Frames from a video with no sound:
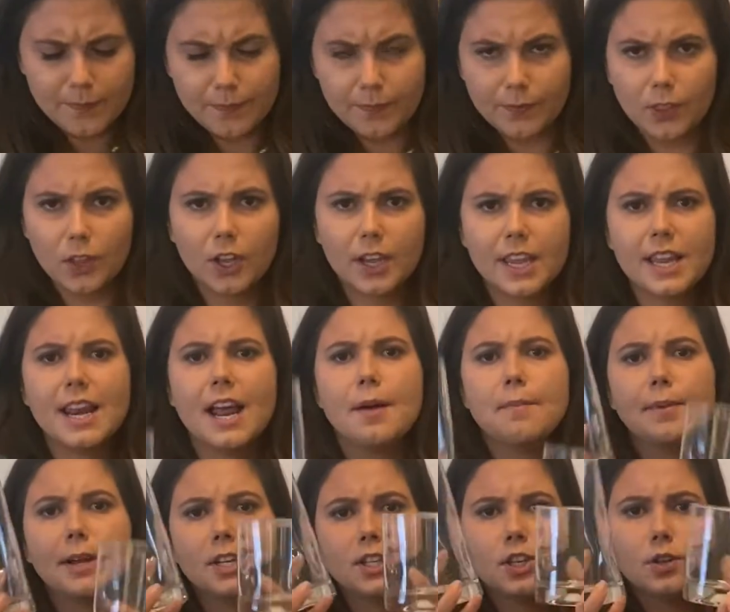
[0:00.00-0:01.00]
looking at
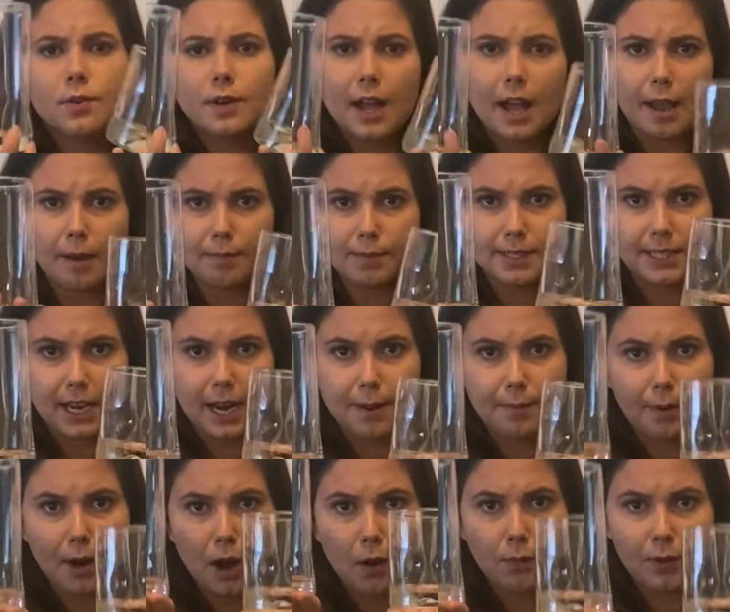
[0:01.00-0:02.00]
my two cups that I
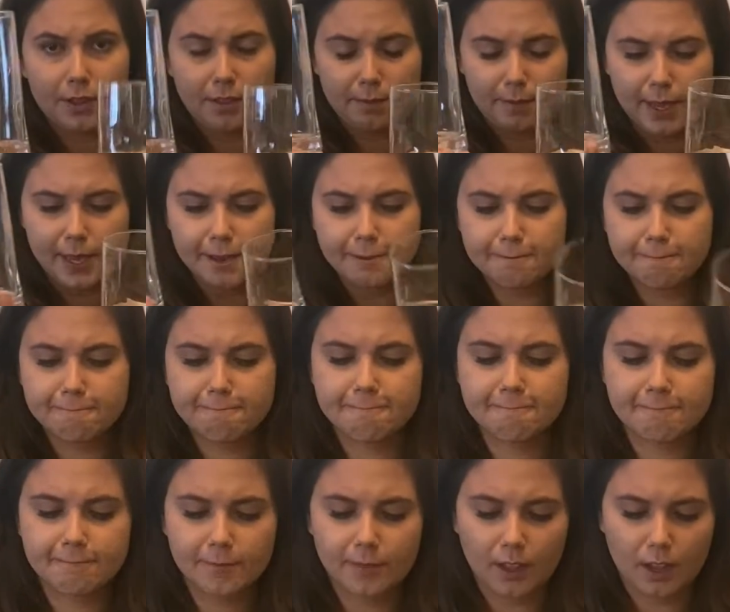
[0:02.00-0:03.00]
brought with me,
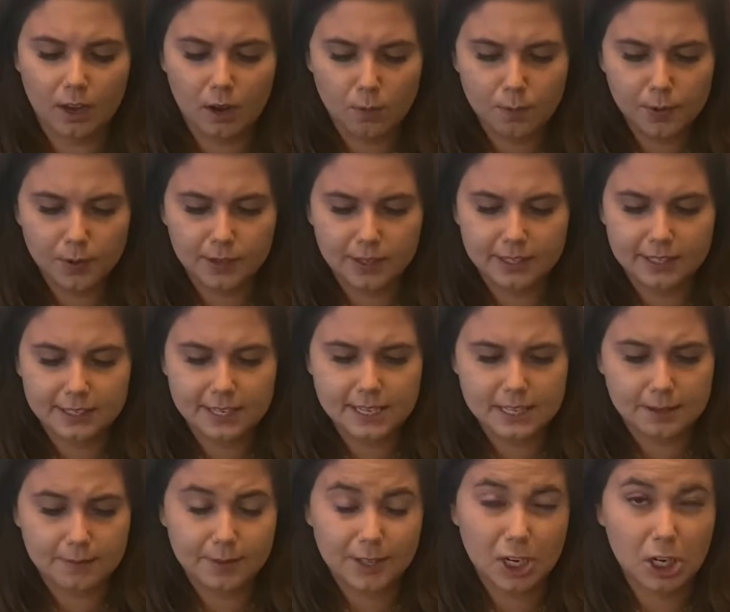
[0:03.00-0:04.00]
I hope you can see
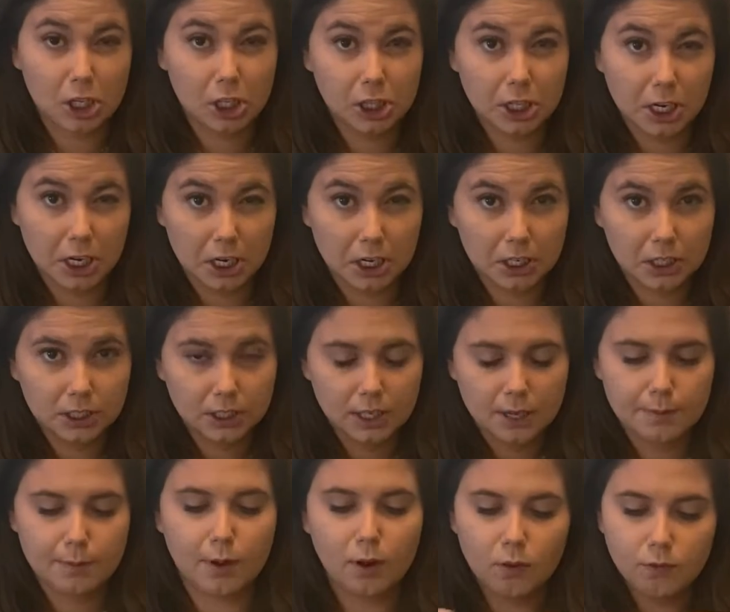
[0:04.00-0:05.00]
them, they're clear,
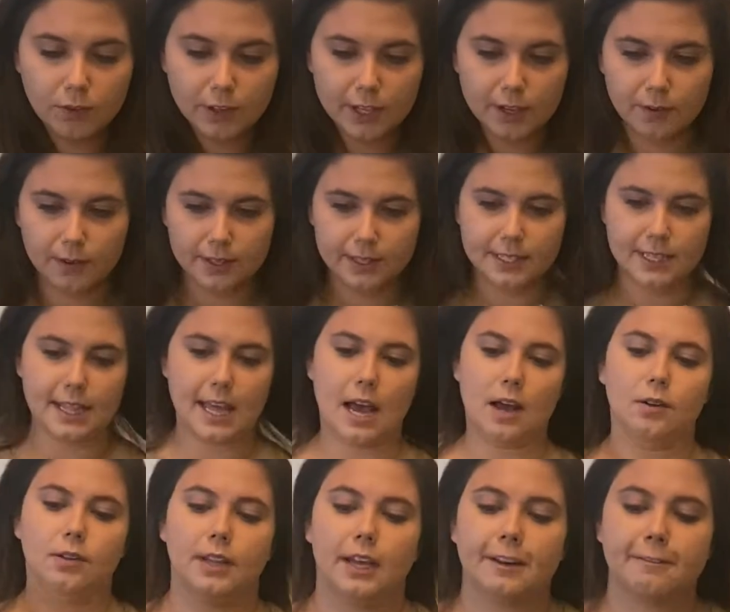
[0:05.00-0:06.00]
but hopefully you can see the
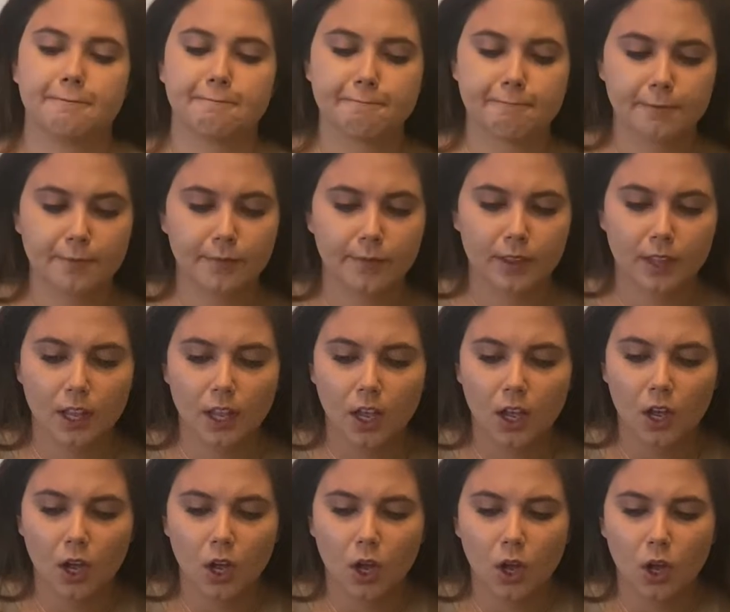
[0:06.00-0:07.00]
outline.
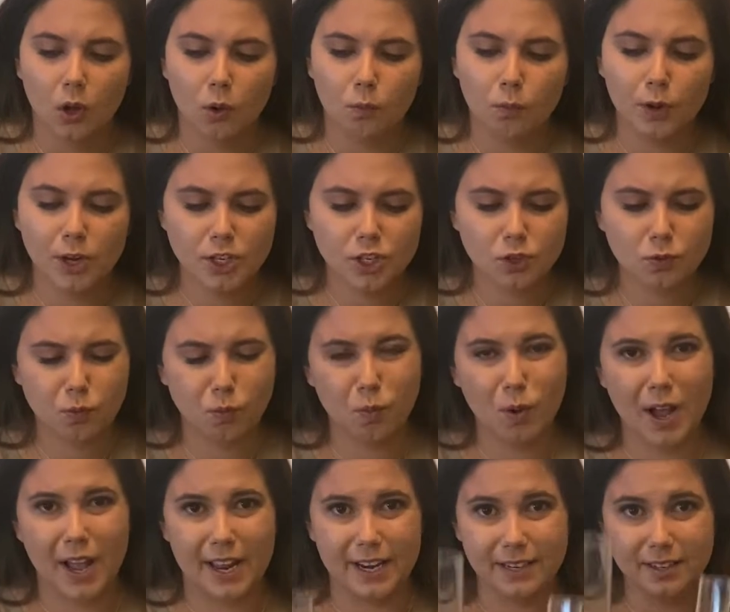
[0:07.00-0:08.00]
Which
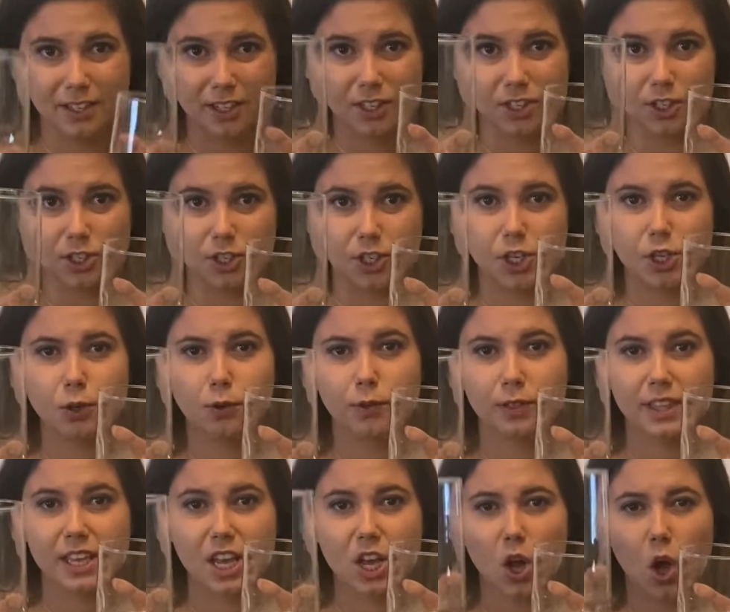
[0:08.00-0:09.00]
one do you
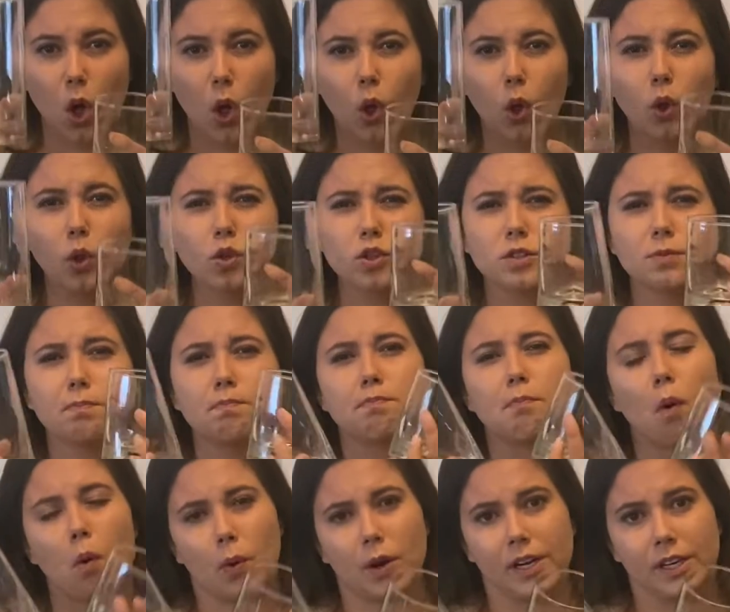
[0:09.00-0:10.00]
think holds
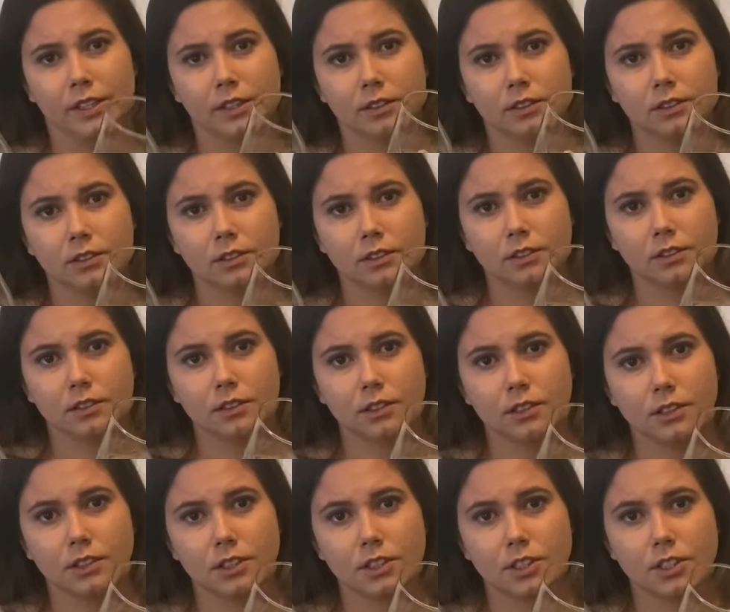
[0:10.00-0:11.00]
more?
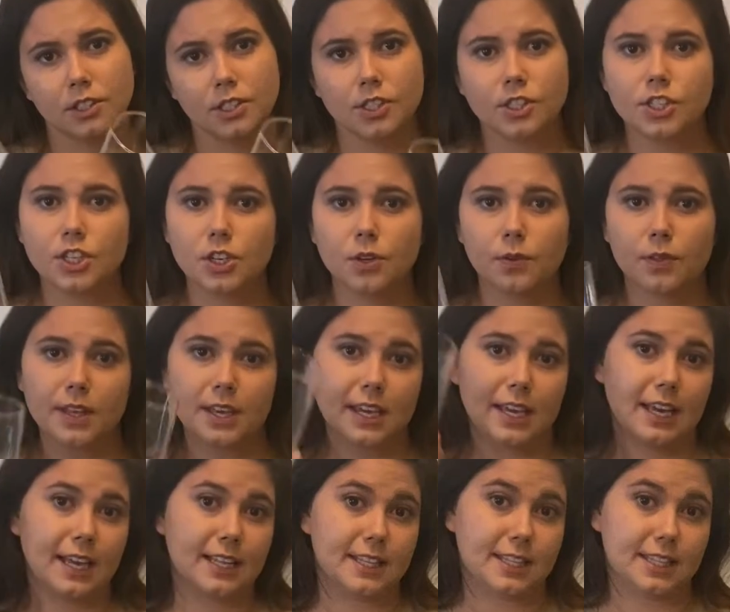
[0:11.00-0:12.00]
Do you think
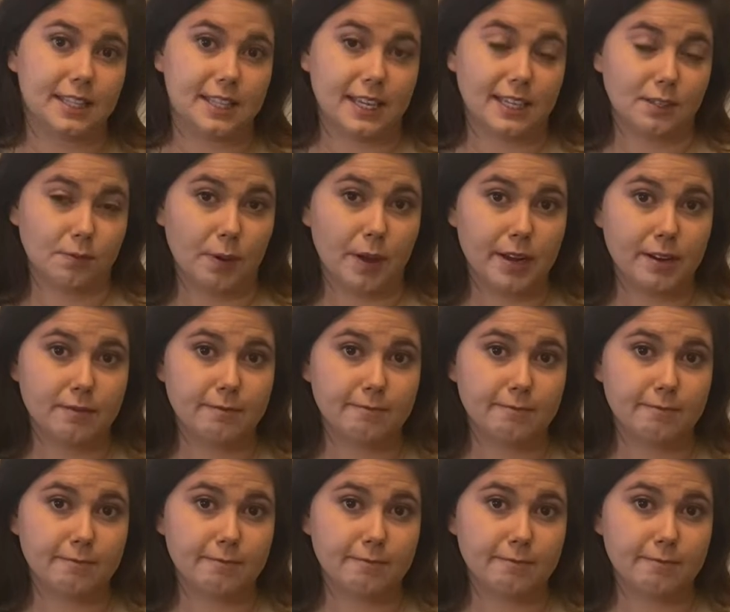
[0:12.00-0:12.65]
it's this one